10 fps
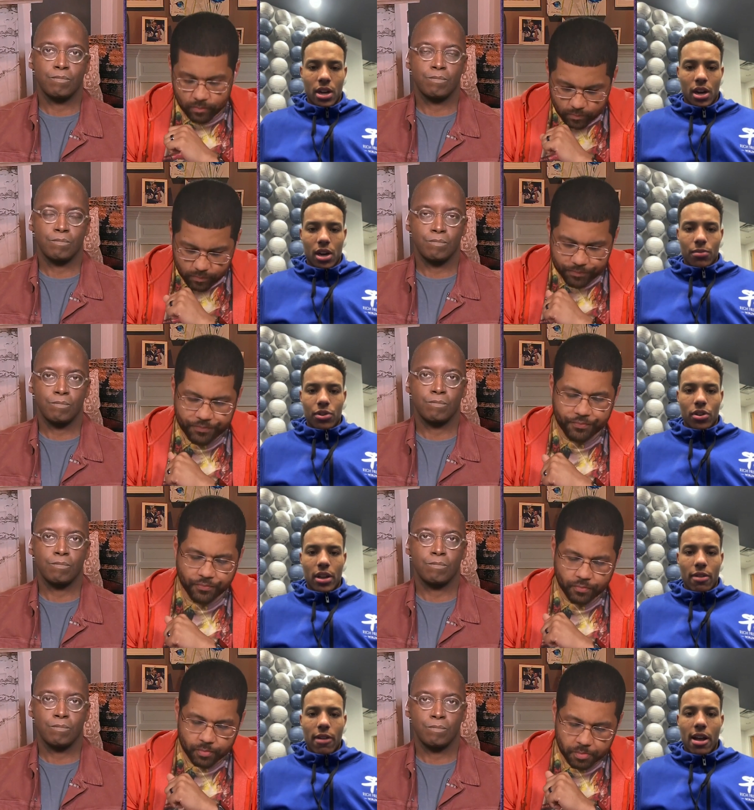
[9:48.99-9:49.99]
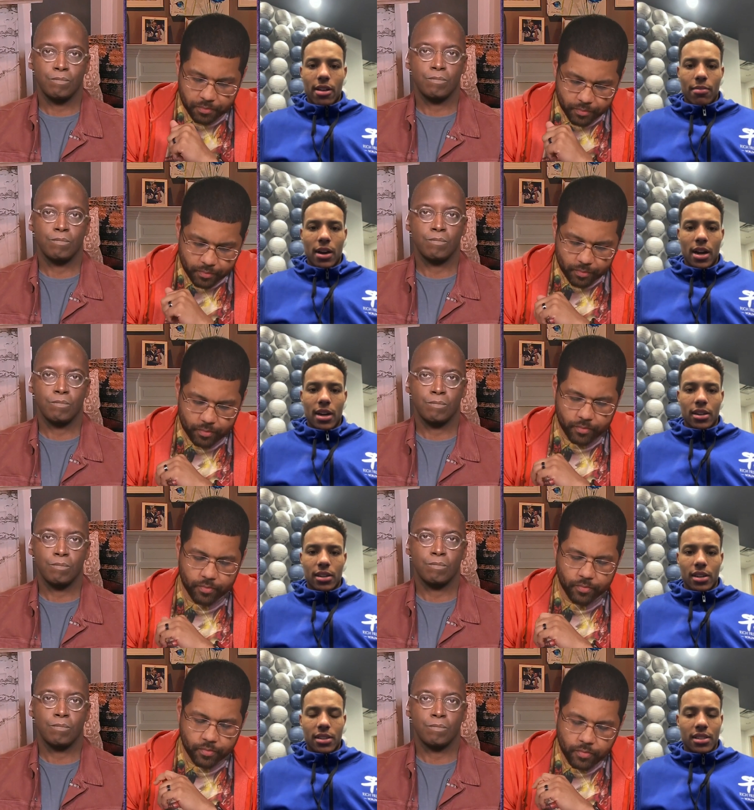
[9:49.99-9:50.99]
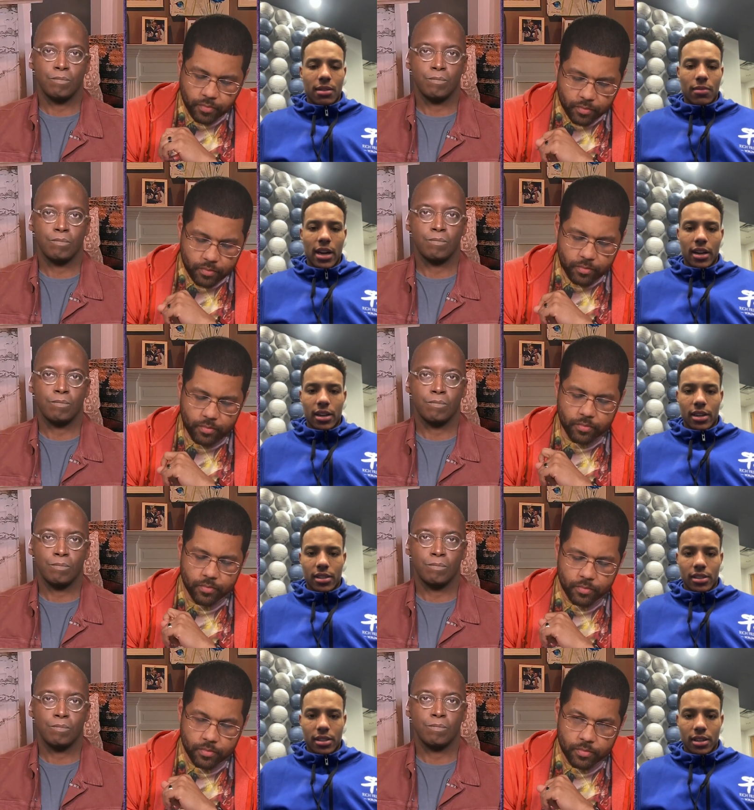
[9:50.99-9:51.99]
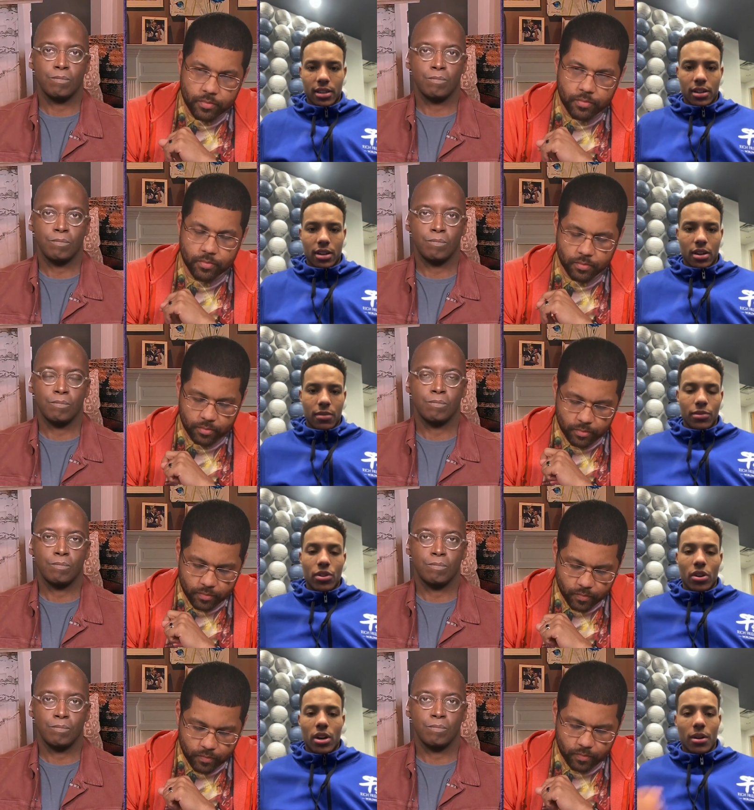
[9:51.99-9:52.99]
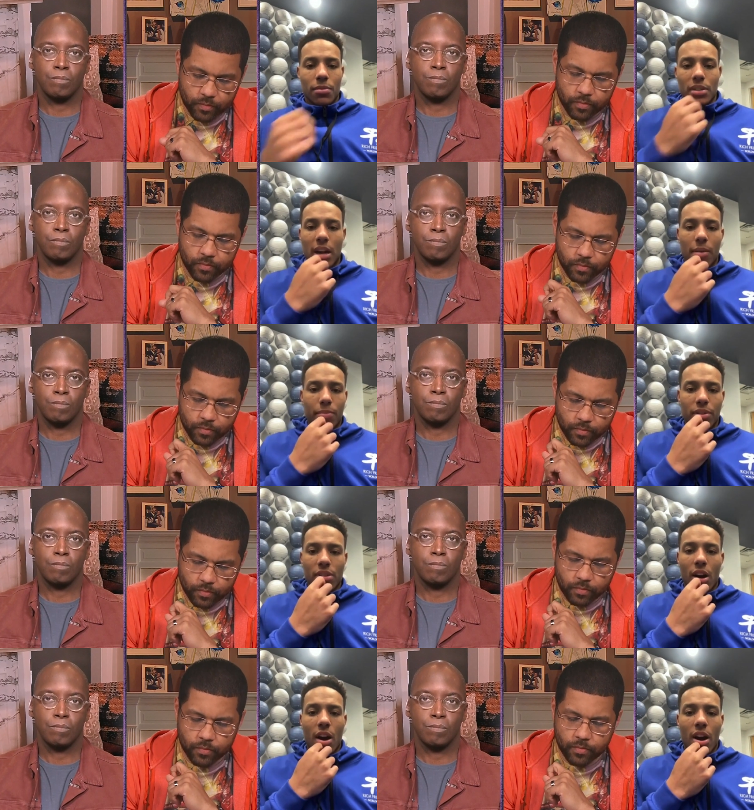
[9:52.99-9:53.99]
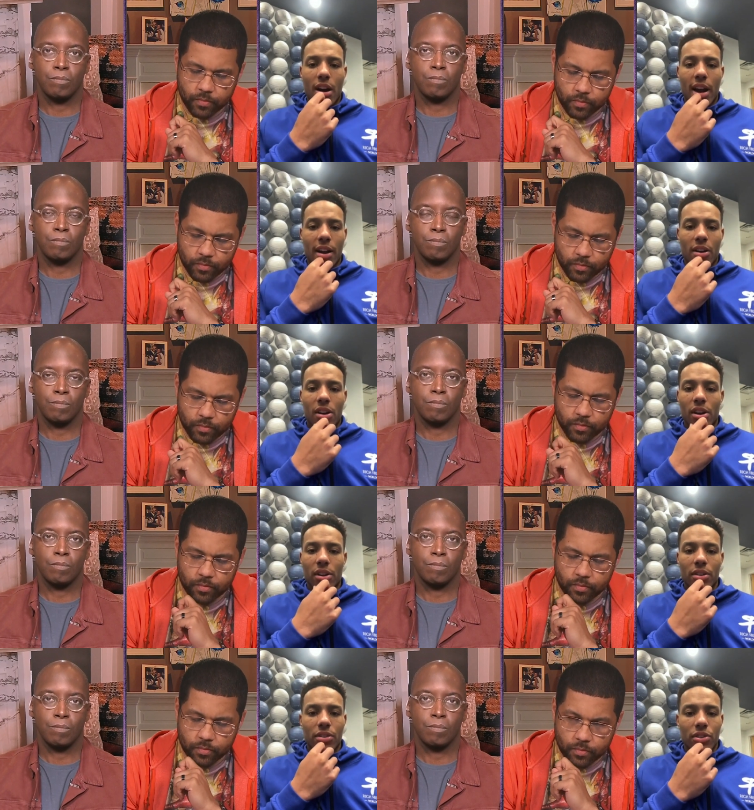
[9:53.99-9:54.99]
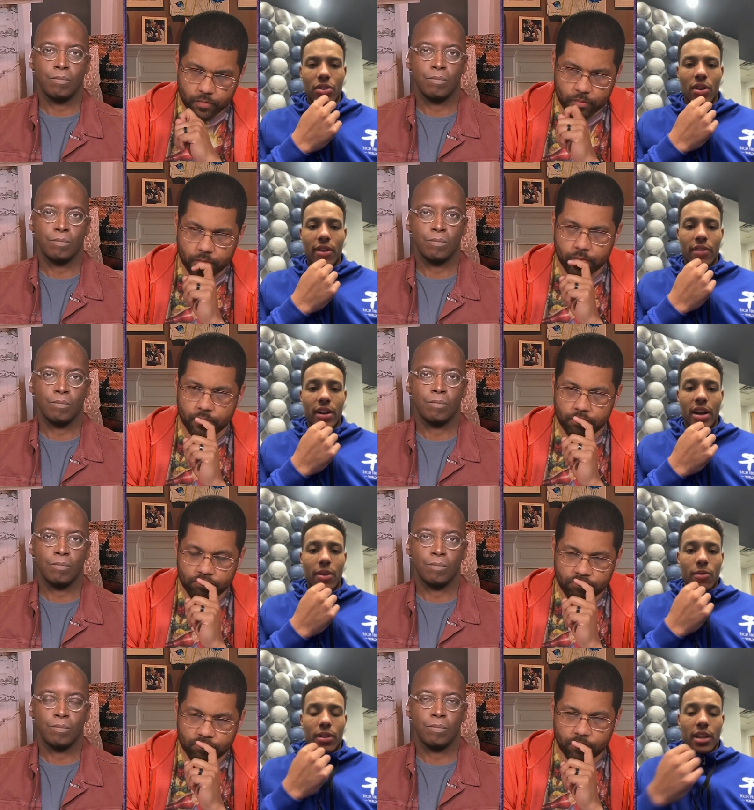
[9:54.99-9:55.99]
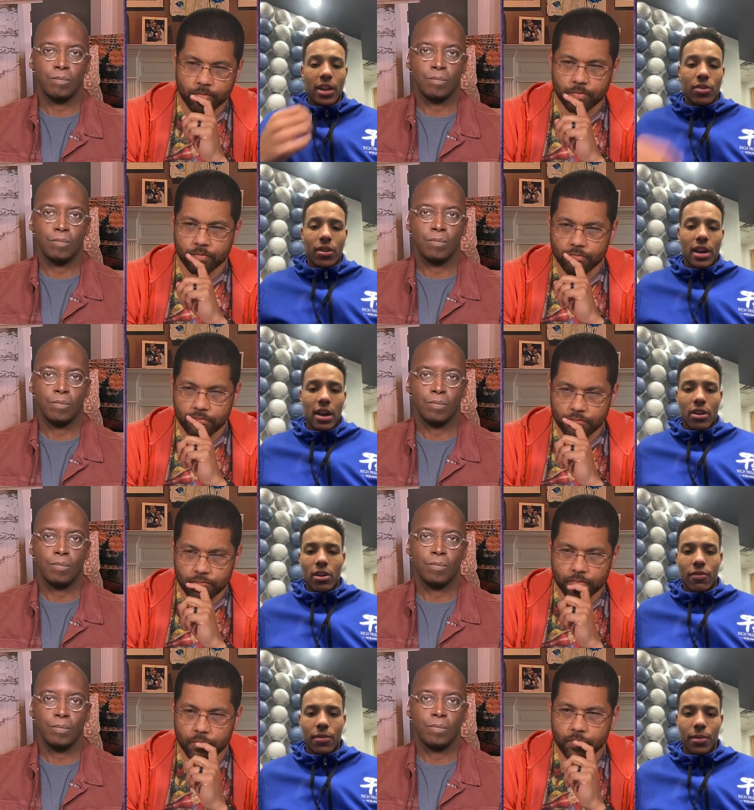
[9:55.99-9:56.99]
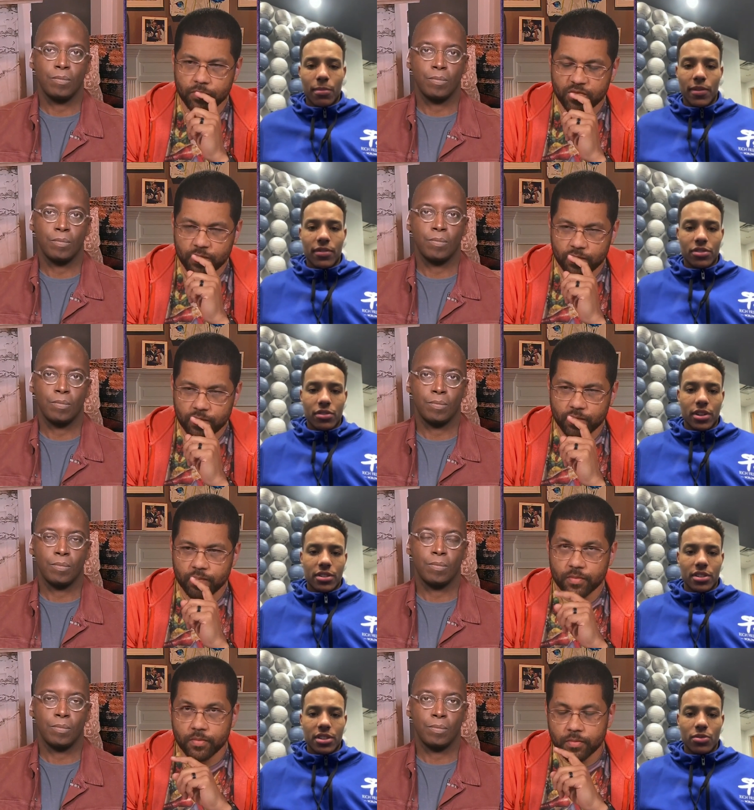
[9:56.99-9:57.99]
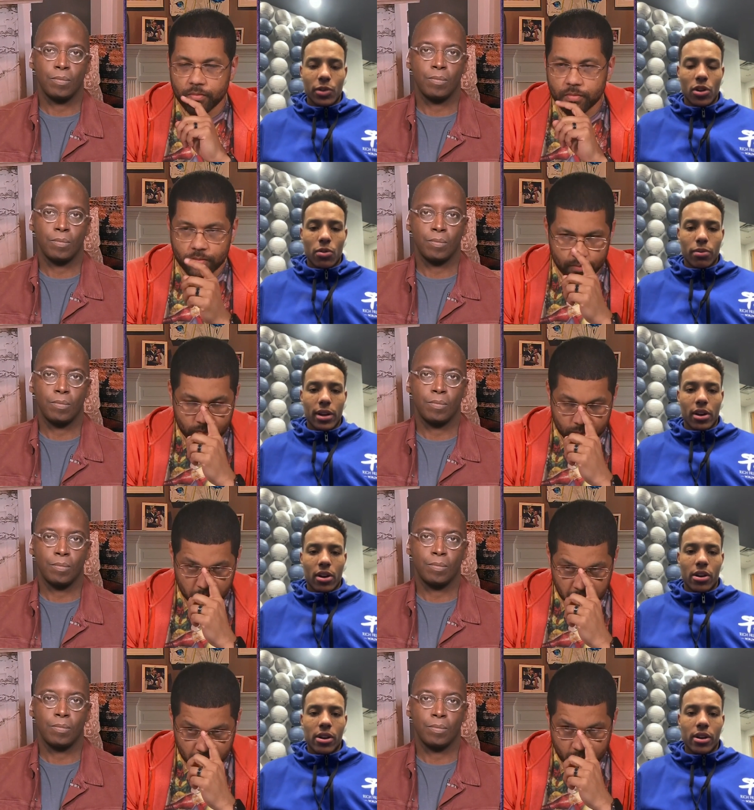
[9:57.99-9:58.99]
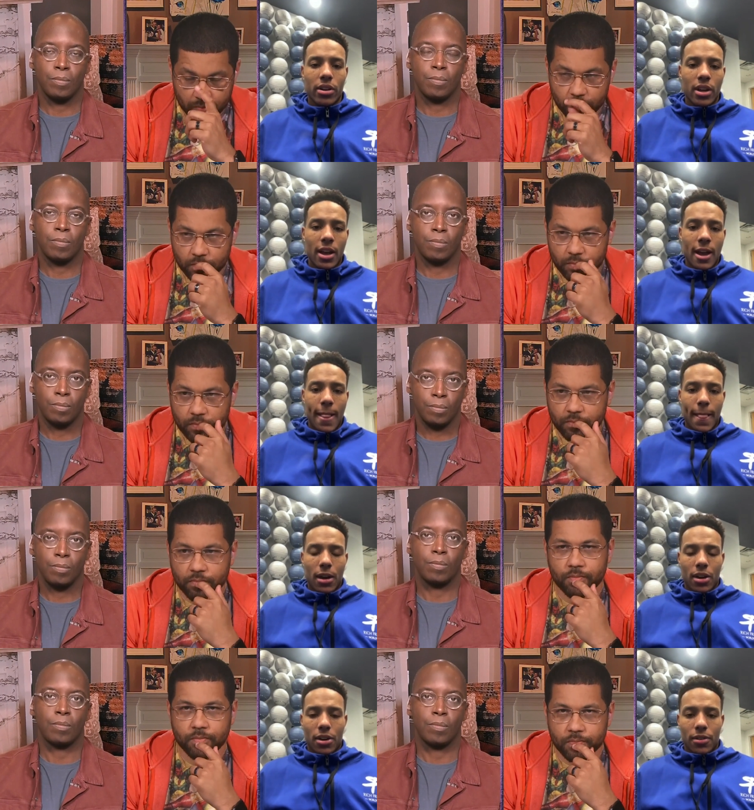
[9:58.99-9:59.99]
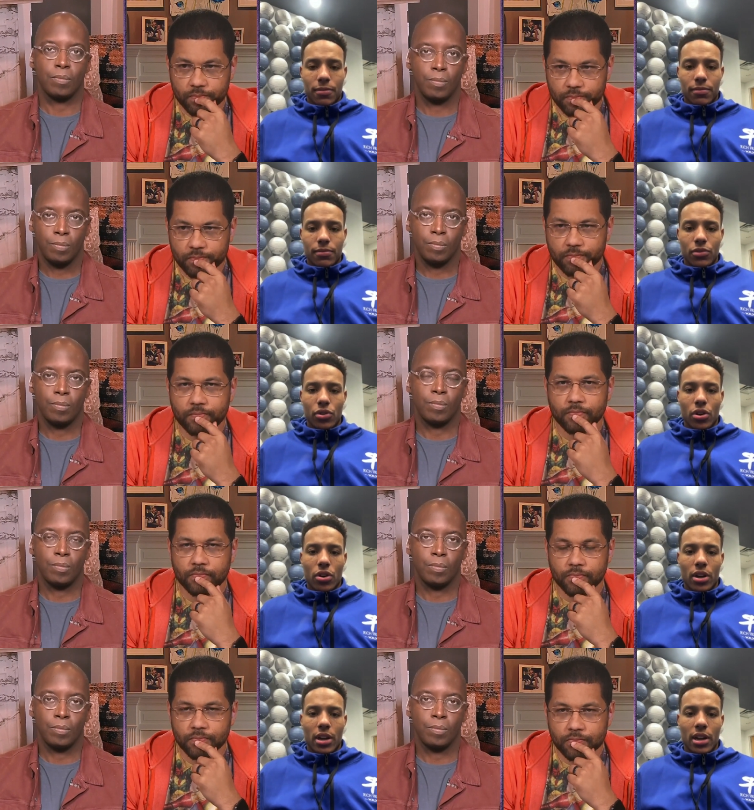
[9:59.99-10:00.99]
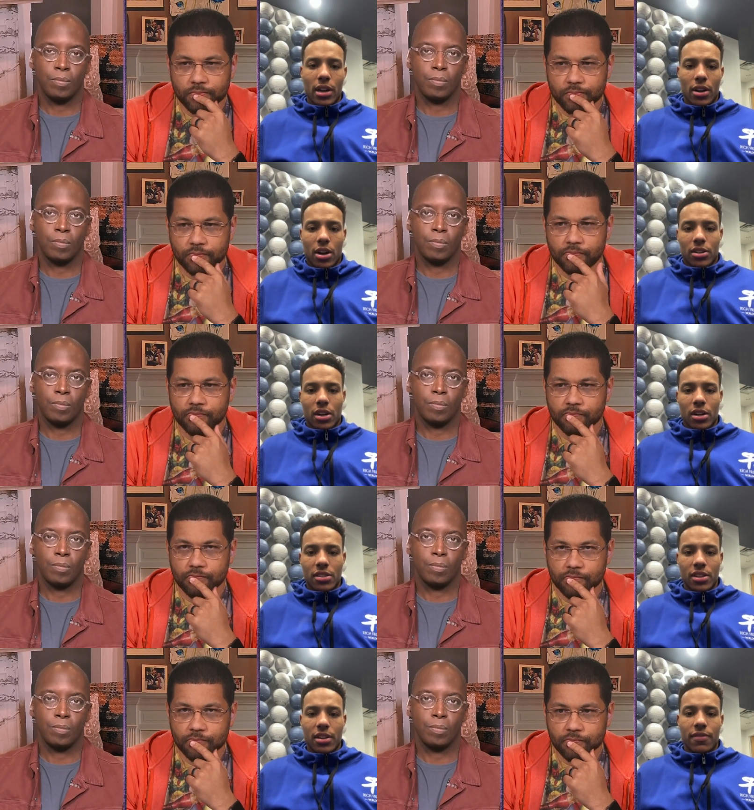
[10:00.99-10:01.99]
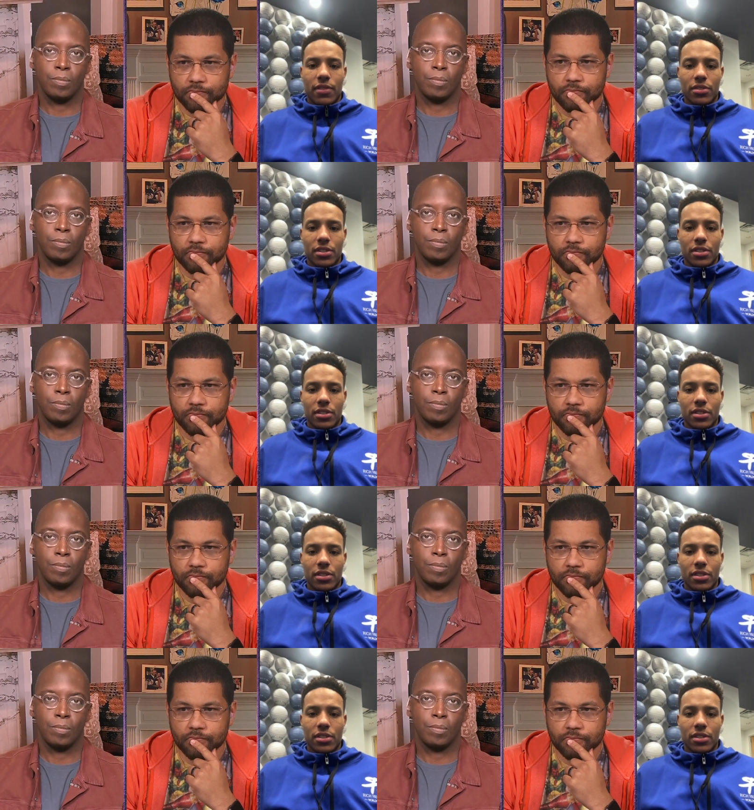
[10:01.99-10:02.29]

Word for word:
Speaker 1: um, you know, they rally behind a, a team like us that um, you know comes out and puts our hard hat on. You know, every night. One thing you can count on from the Memphis Grizzlies is we gonna play hard. Um, you know, and and our our city feels the